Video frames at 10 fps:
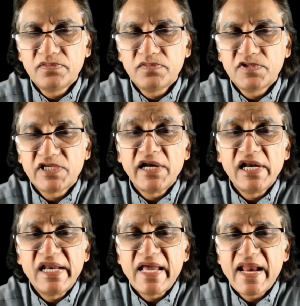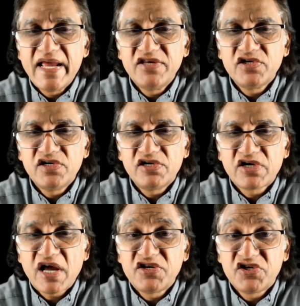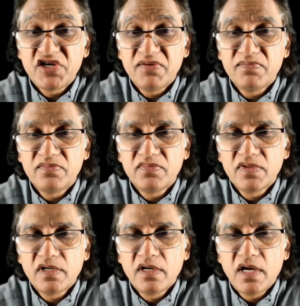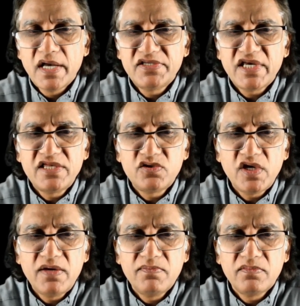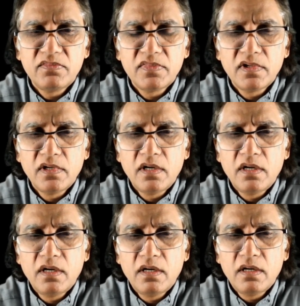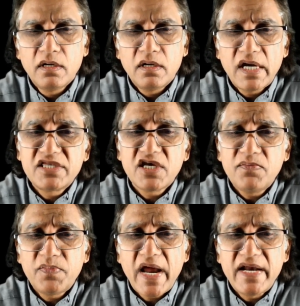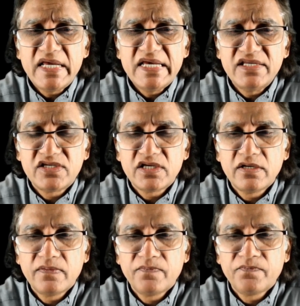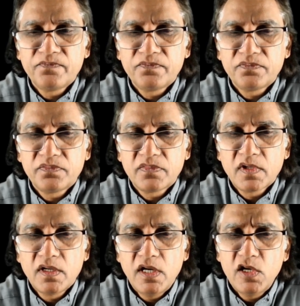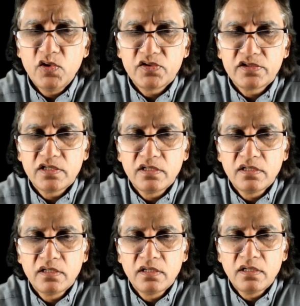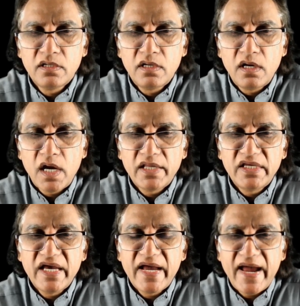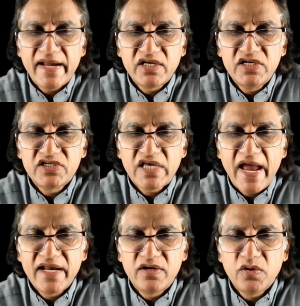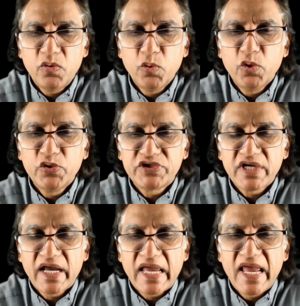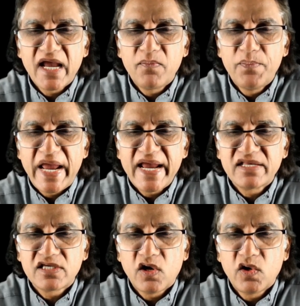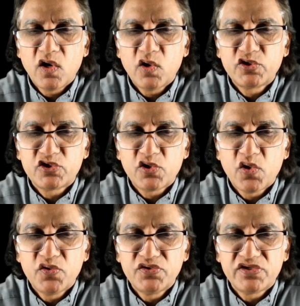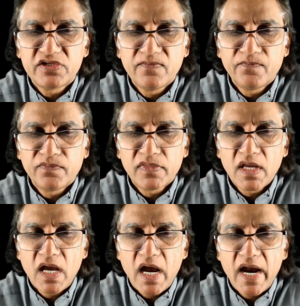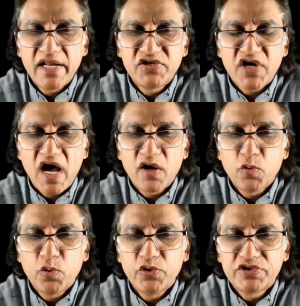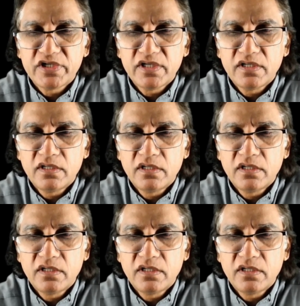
Suddenly an angel touched him and said to him, 'Get up and eat.' He looked, and there at his head was a cake baked on hot stones and a jar of water.